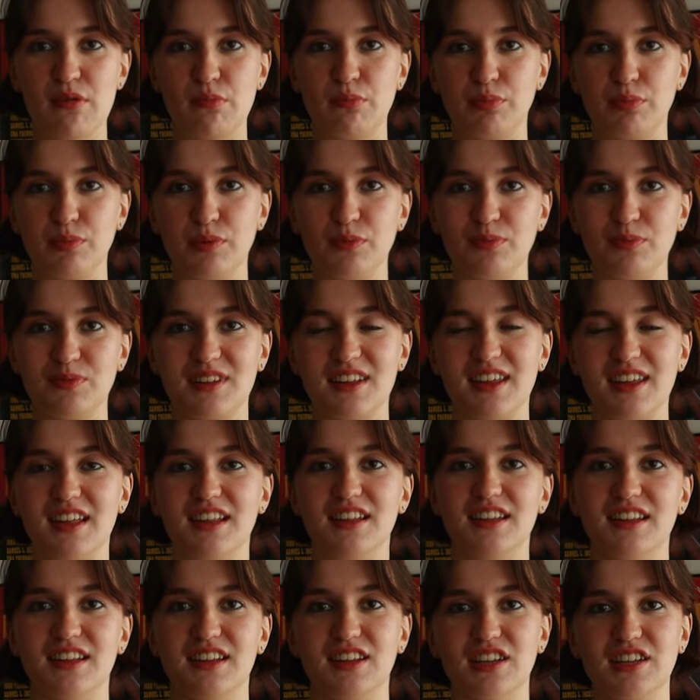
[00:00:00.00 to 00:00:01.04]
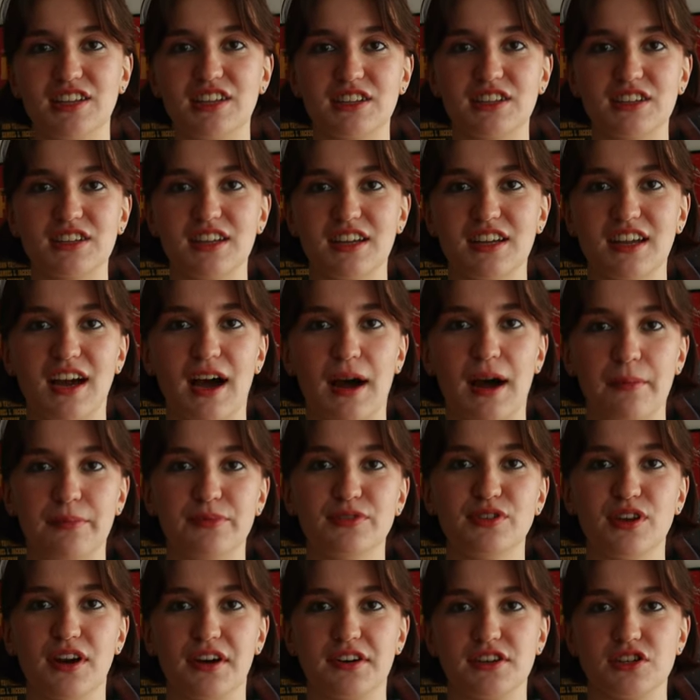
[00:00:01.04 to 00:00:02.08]
boobs in, the
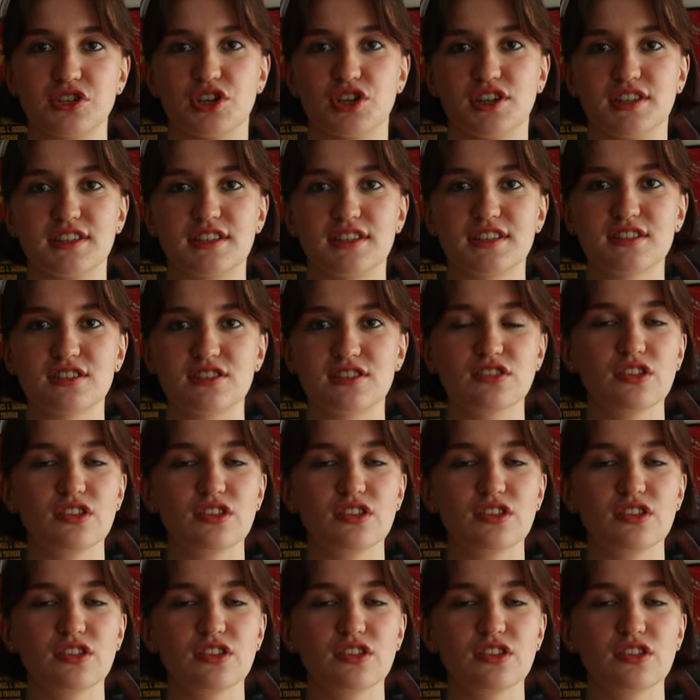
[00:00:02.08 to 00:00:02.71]
cups are just